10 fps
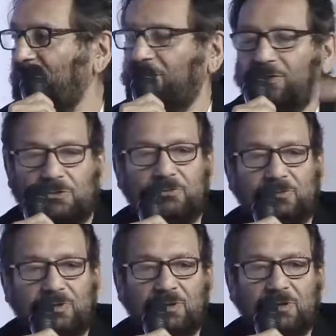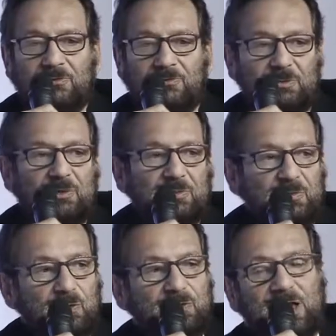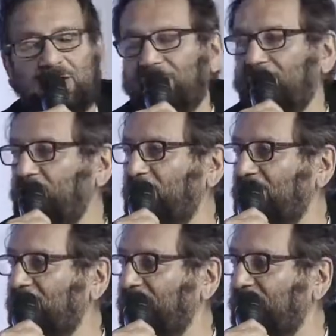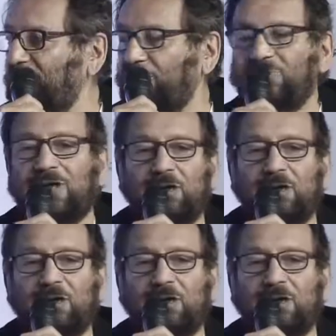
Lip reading: No, film can be on 800 million cell phones.